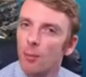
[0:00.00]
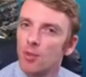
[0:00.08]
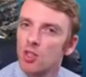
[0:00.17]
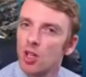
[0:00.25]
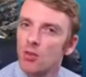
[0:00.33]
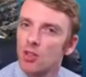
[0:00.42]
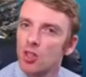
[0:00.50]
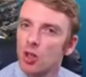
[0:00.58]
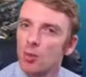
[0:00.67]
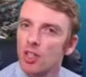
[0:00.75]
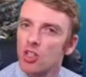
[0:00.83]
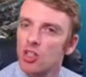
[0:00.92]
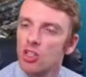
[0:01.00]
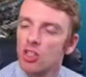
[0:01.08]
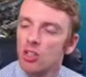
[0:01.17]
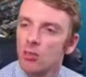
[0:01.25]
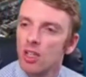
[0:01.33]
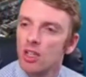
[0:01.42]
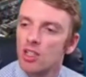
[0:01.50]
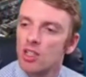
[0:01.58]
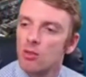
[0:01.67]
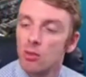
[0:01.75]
serviced accommodation units.